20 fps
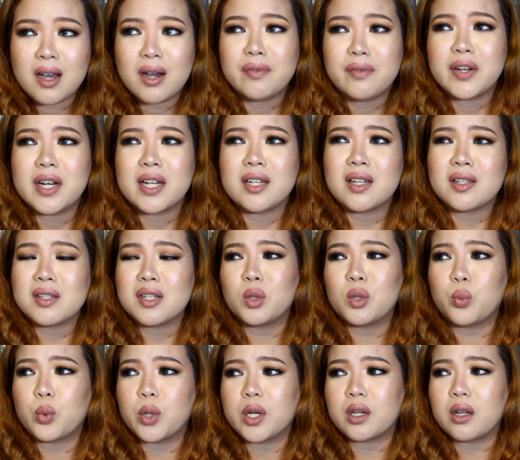However, it
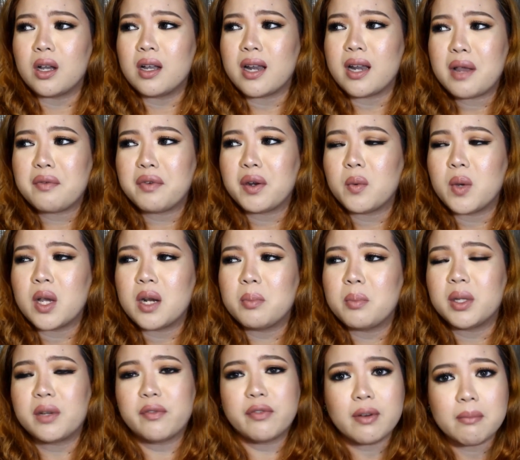doesn't work on
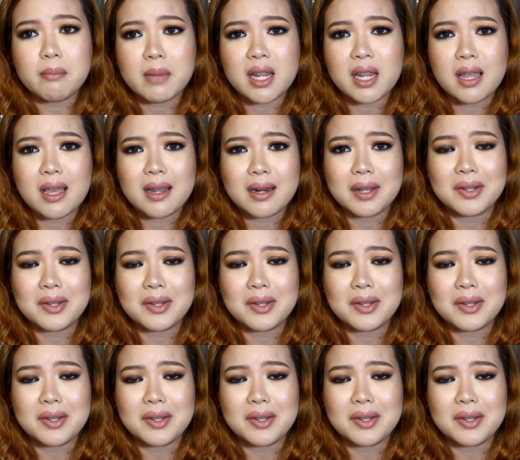everyone, but for me,